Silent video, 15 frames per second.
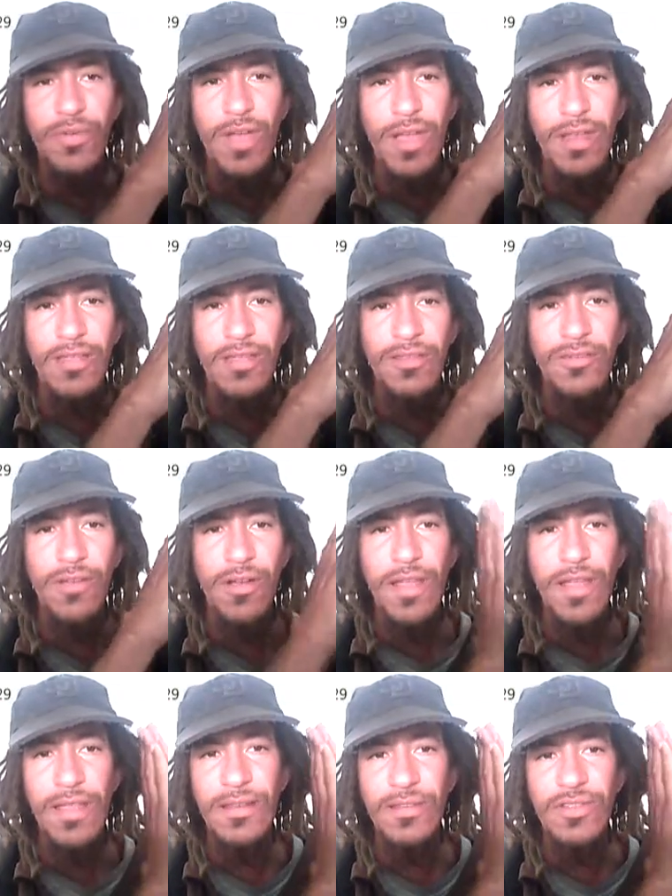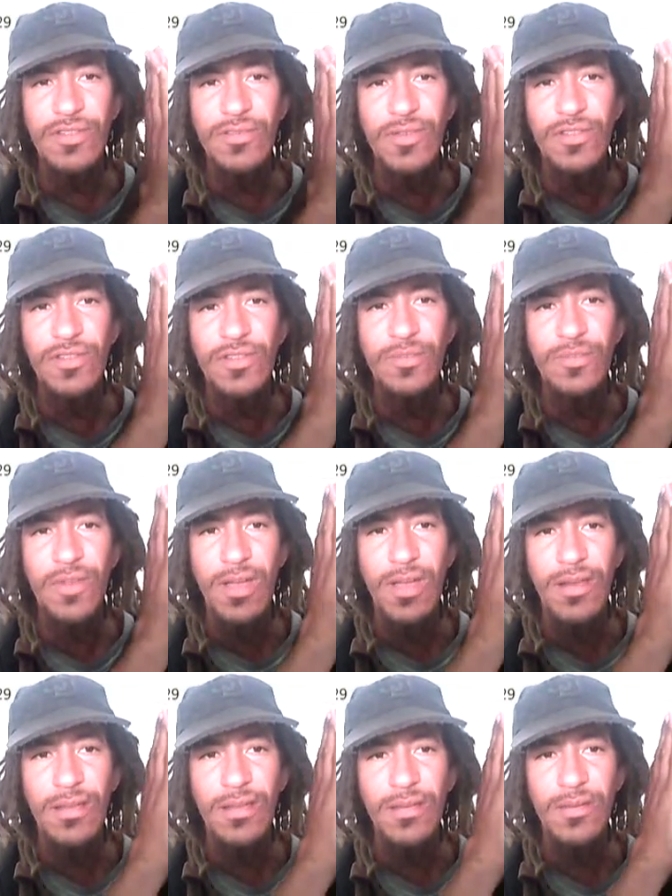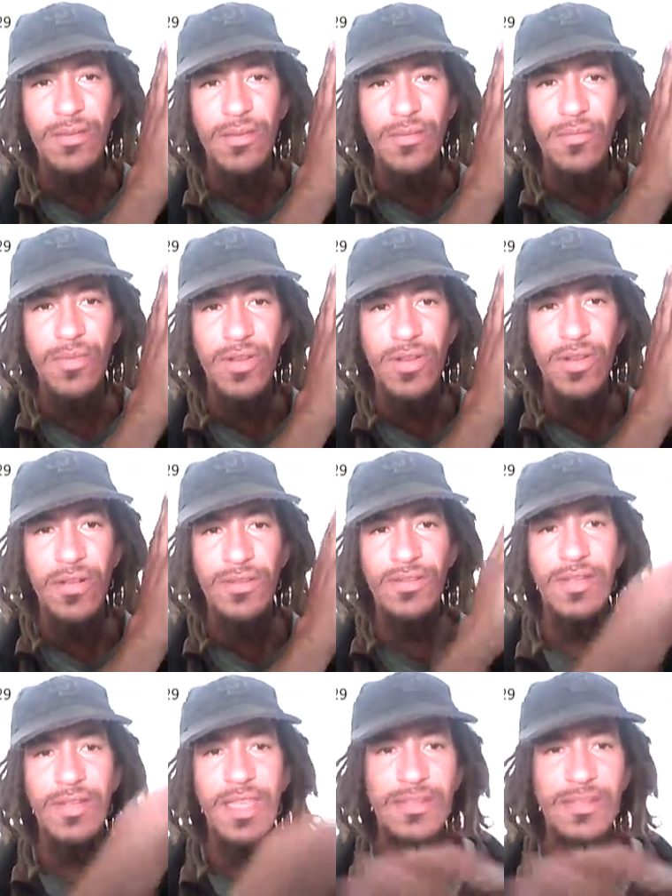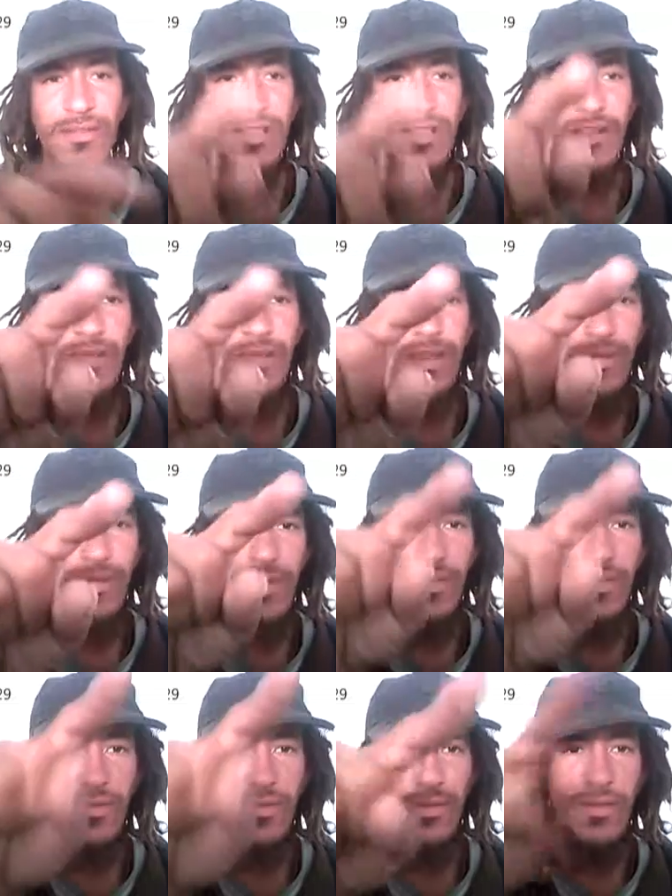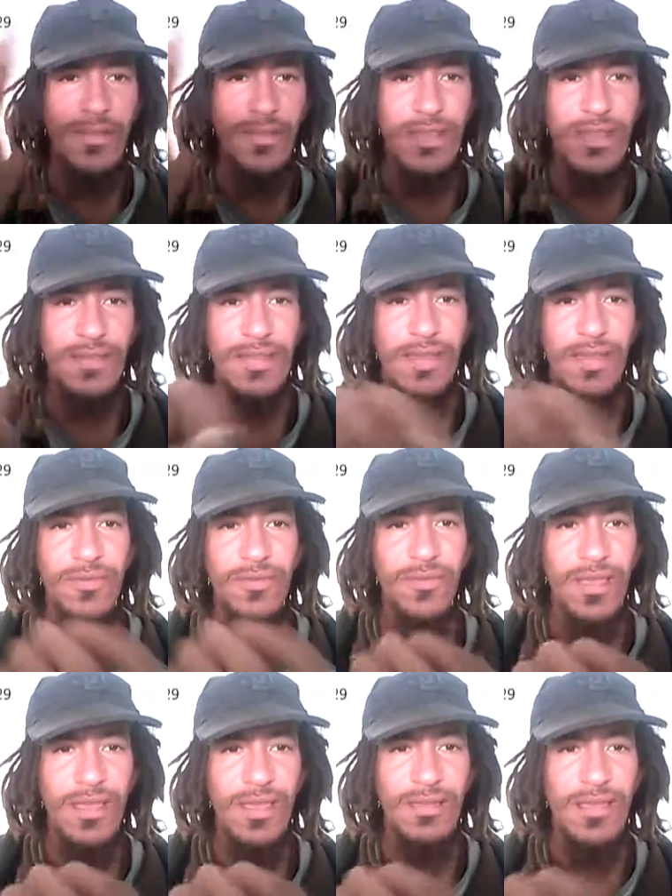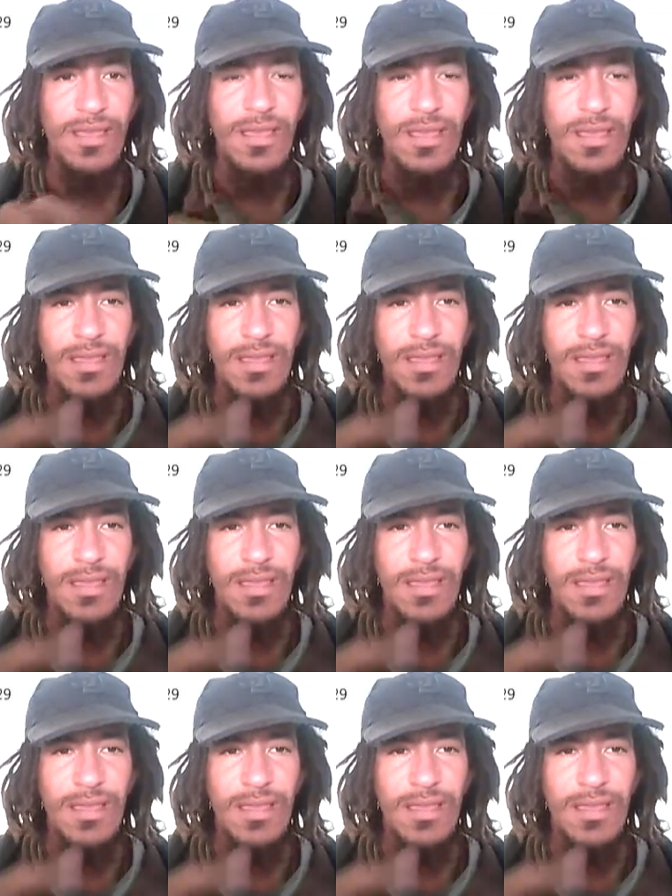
a product. You already destroyed your product. Bernard, NATO NATO's going to be able to go north, east, south, west.